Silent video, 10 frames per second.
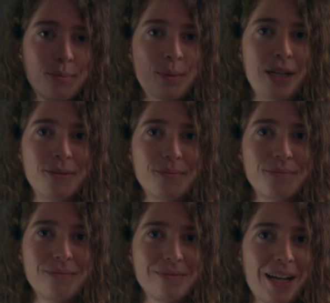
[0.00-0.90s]
But
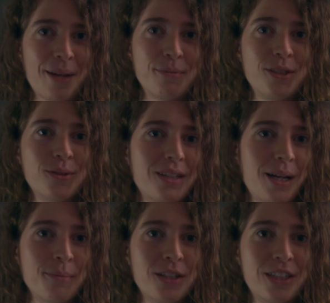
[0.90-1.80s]
I'm new,
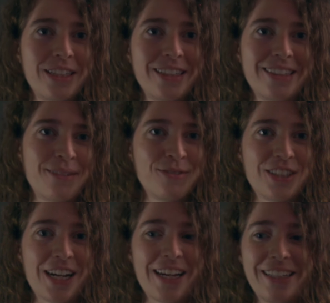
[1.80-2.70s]
I'm learning, I'm
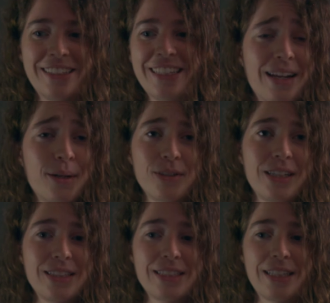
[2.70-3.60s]
trying, and I'm
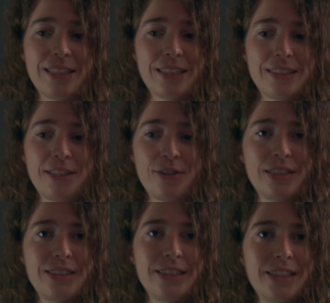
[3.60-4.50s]
really excited to continue
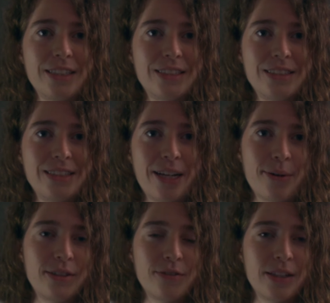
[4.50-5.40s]
this series and see how
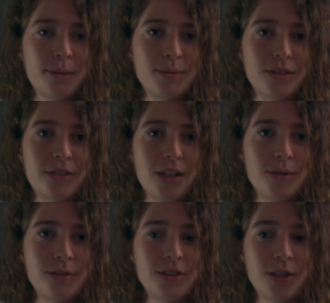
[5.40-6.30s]
it develops and
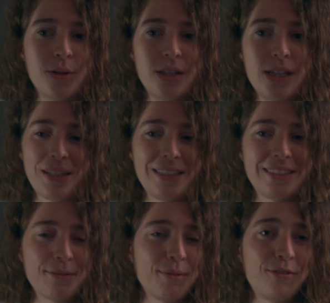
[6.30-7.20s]
grows. So please
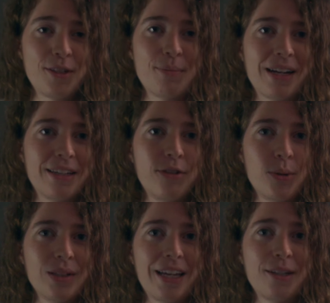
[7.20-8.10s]
give me feedback if you
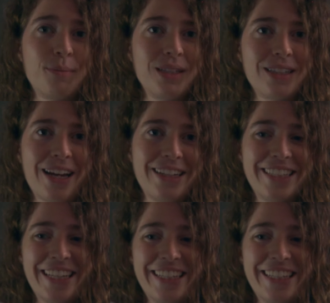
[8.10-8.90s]
would like, be kind.